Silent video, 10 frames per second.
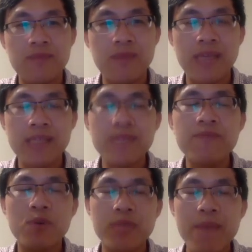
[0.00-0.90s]
I think
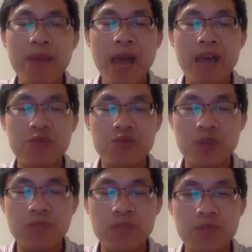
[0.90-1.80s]
for that part, you do
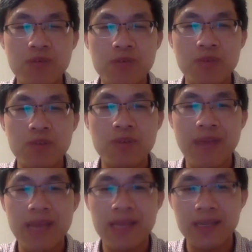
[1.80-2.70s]
not need to
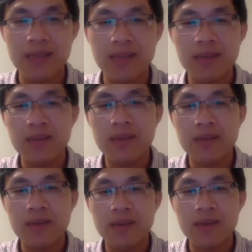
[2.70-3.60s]
modify it.
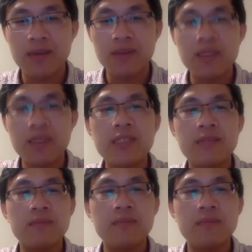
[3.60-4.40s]
Just